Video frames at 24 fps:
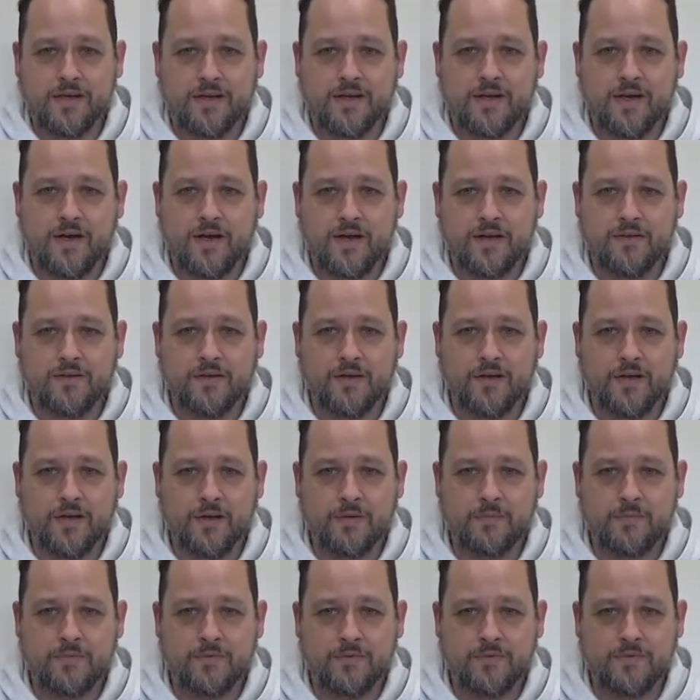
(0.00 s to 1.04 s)
a guy
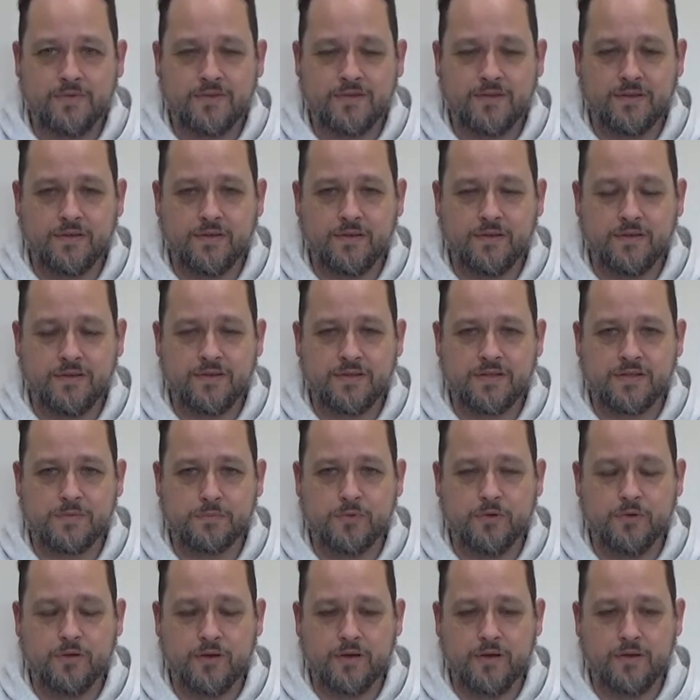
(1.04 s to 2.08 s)
there this
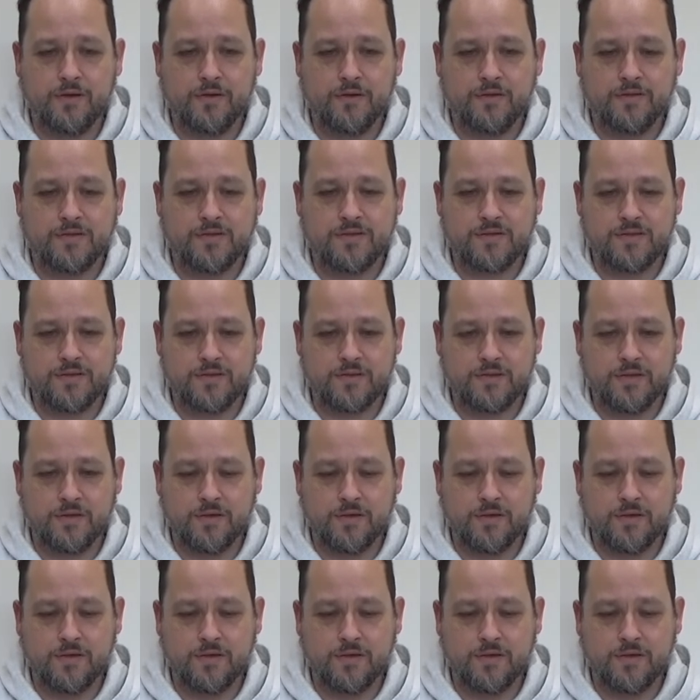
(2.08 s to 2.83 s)
morning that's